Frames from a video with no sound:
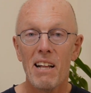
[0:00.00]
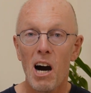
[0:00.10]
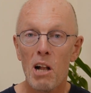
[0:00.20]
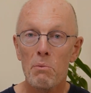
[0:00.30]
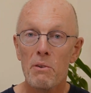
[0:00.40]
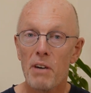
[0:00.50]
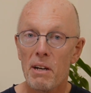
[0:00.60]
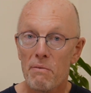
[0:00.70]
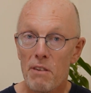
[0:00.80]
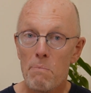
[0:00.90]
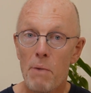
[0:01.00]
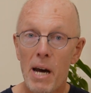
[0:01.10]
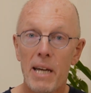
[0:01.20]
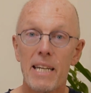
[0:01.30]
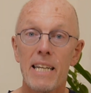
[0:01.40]
I'll provide
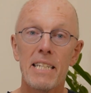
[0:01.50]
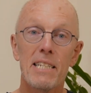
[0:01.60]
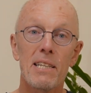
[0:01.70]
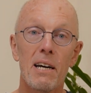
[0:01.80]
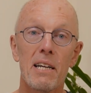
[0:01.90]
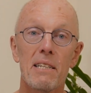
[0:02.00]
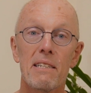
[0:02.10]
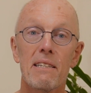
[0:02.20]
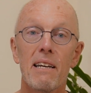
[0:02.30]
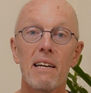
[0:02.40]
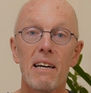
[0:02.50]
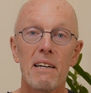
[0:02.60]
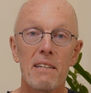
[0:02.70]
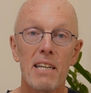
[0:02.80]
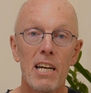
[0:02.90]
feedback, insights,
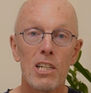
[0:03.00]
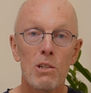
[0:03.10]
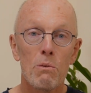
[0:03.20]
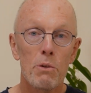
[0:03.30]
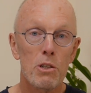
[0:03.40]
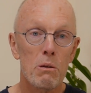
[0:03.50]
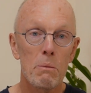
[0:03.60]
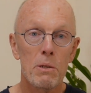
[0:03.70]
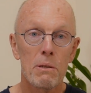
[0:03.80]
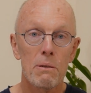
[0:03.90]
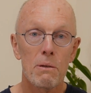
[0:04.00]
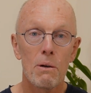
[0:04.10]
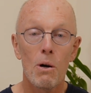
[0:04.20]
and occasional prescriptions,